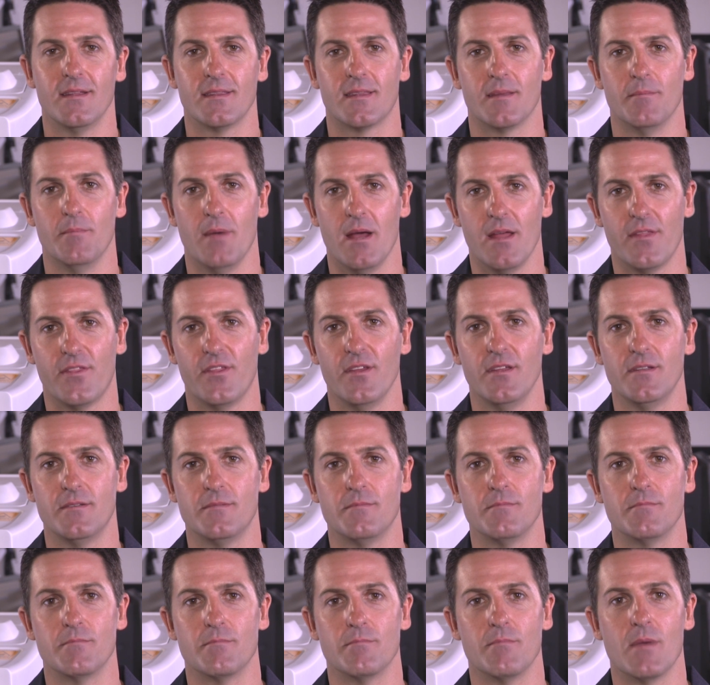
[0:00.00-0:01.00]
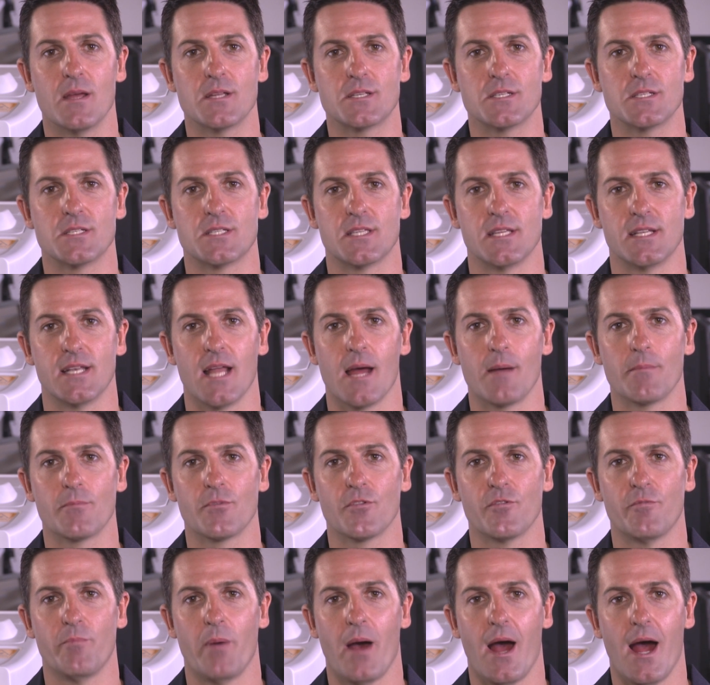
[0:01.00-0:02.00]
The method measures the
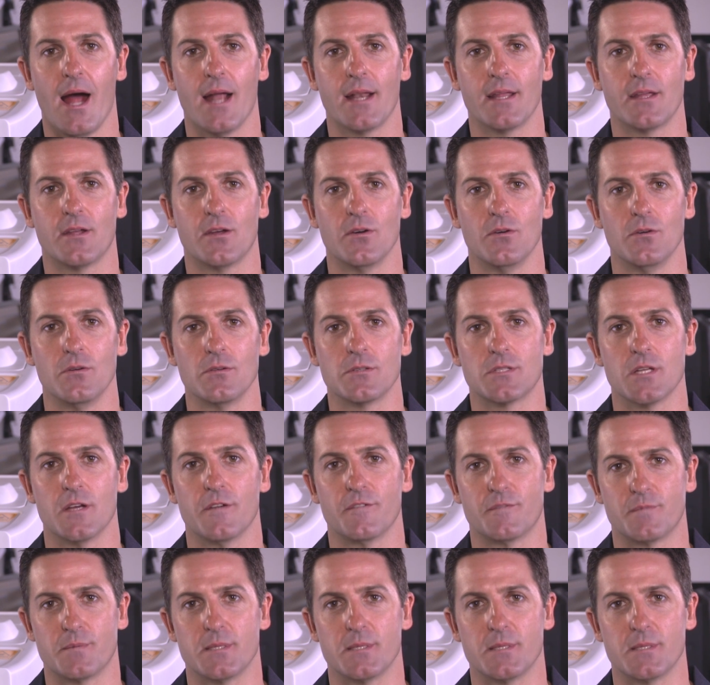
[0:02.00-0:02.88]
number of particles of